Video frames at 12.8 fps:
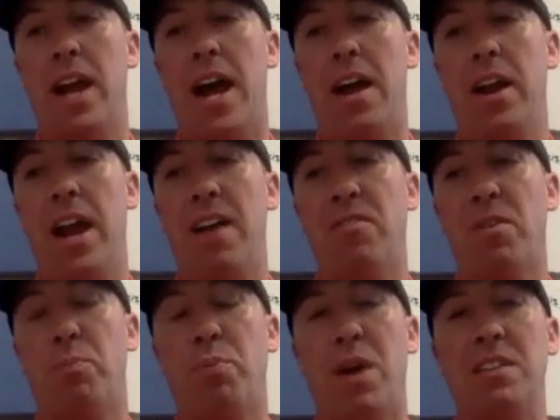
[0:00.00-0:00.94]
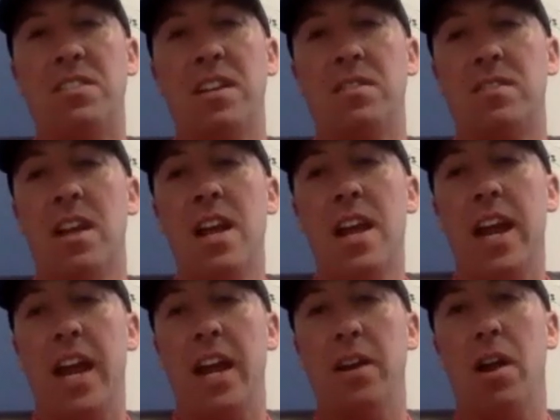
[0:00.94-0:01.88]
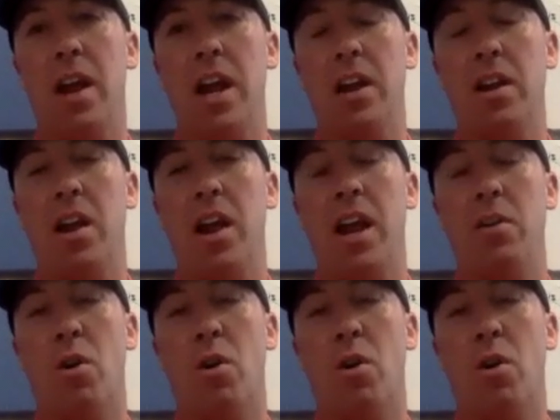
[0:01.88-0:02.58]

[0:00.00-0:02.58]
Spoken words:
to have a presence and